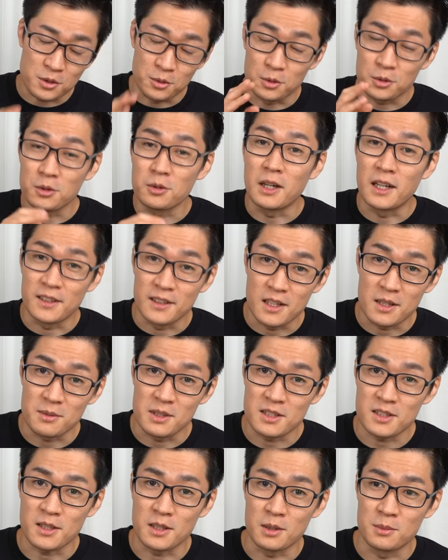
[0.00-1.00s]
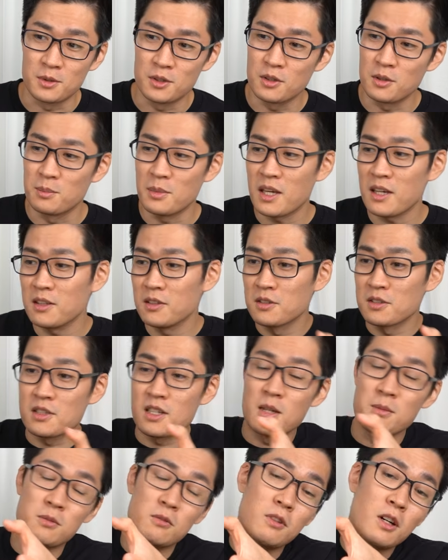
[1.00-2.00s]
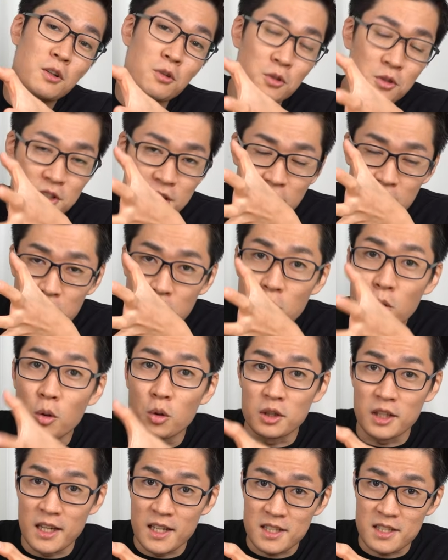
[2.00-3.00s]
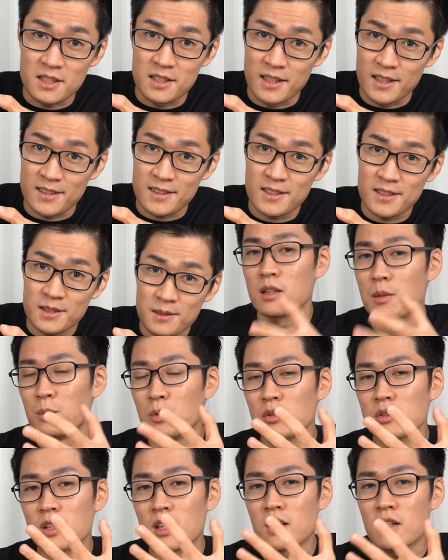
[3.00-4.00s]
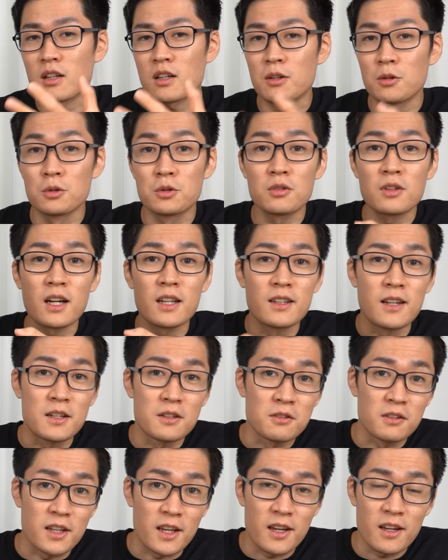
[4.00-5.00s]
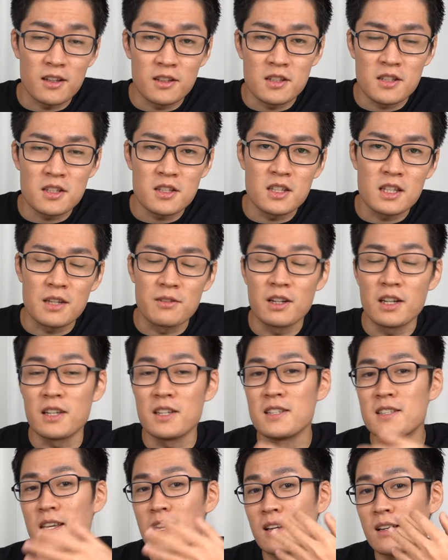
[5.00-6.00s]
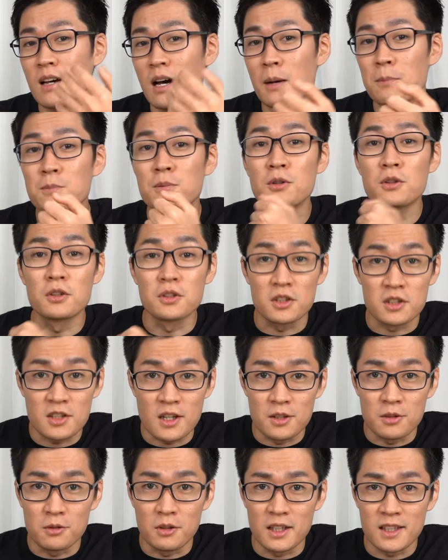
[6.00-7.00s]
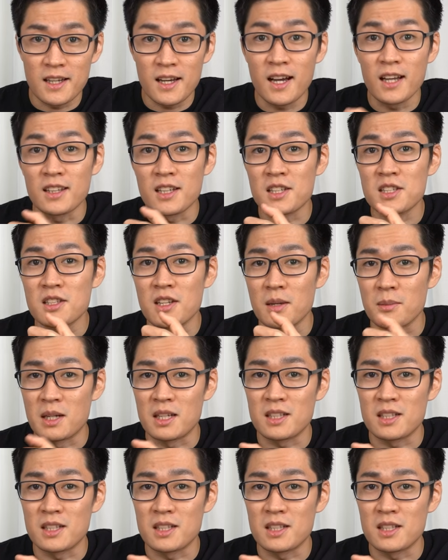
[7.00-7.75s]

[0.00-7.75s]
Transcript: A little bit of the sound comes from the rotor, but mostly from the stator. In another video I uploaded the other day, I explained how the sound is made in a motor.